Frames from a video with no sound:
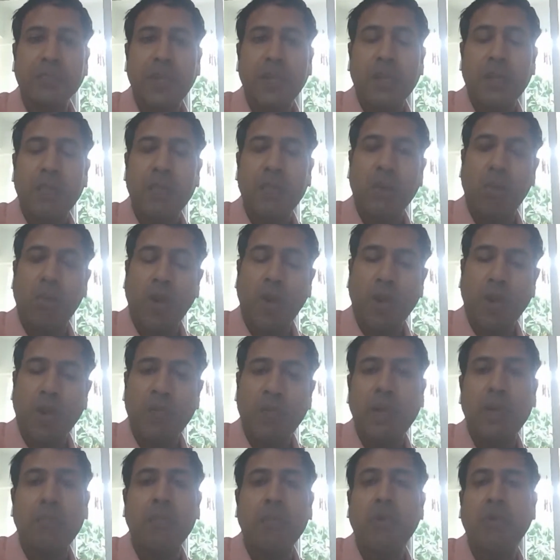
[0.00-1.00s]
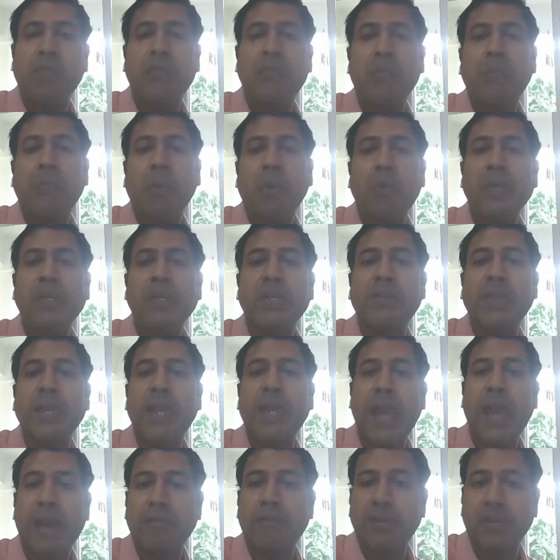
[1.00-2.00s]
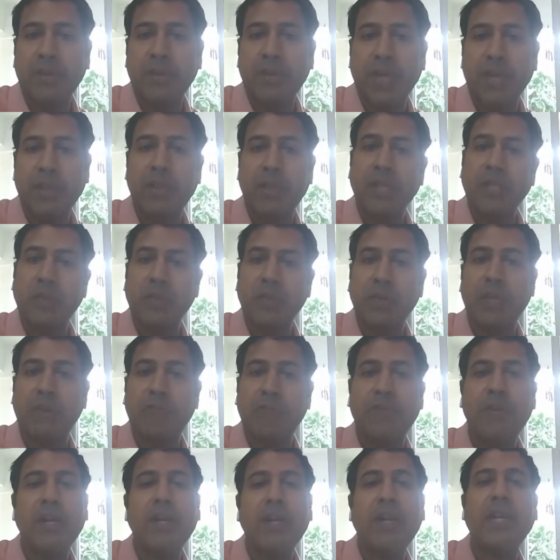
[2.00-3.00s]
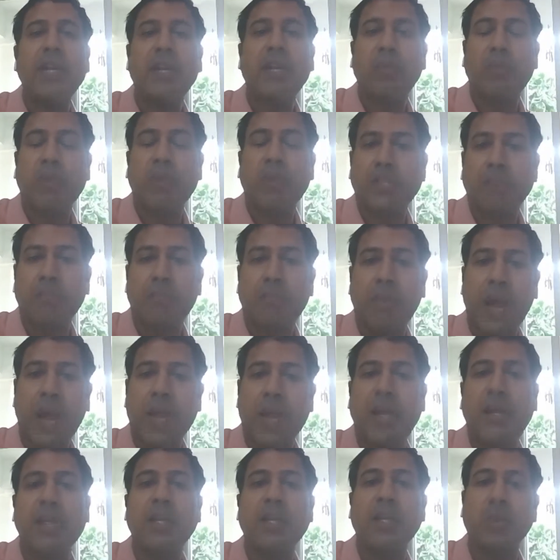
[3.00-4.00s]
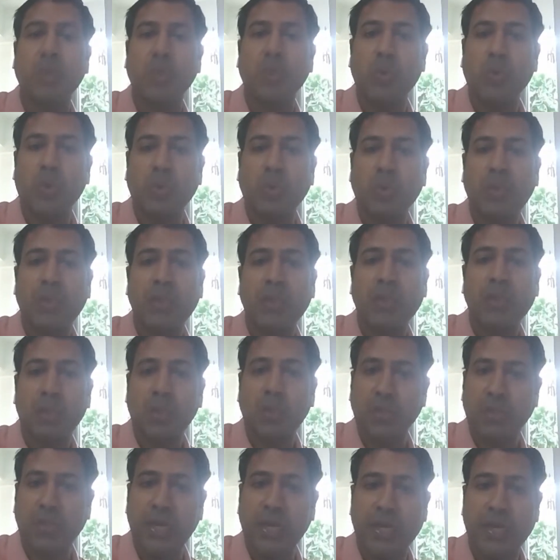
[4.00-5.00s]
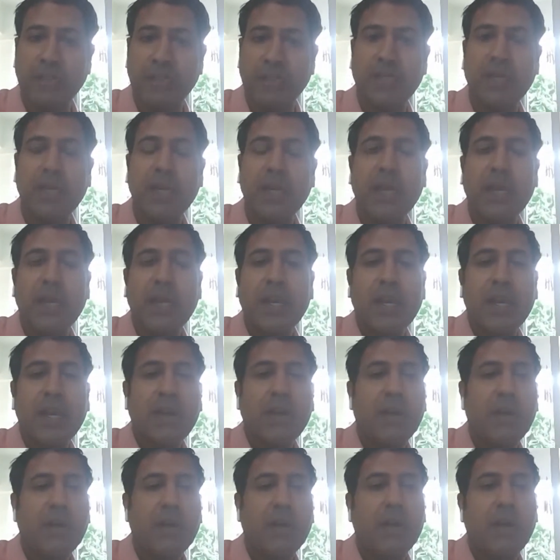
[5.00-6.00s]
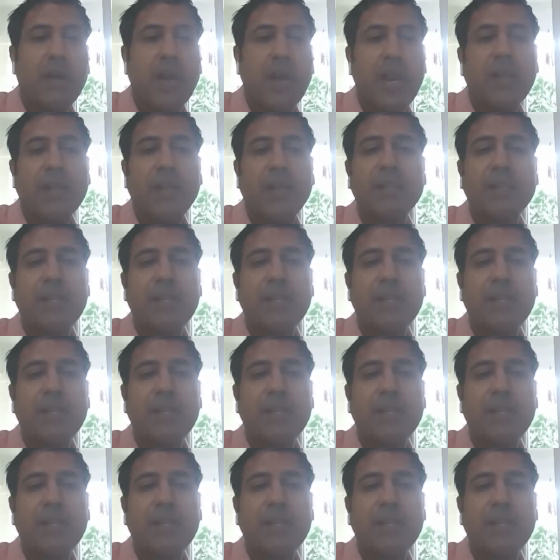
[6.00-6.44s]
but whatever number of employees they have today, they should definitely invest back into those guys. And these